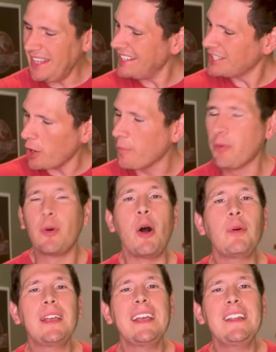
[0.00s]
These are
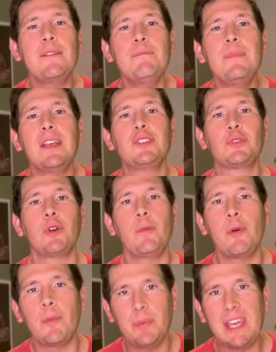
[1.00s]
broken,
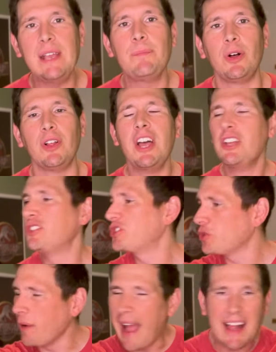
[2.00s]
miserable people,
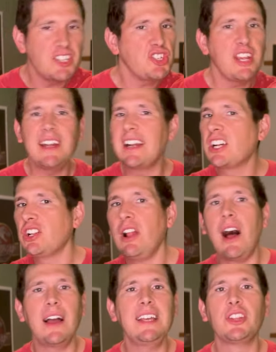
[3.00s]
scratching and
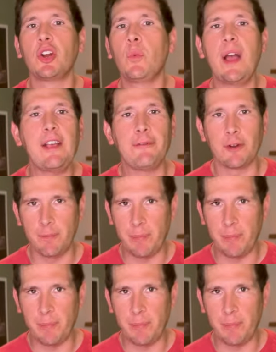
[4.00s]
clawing their way for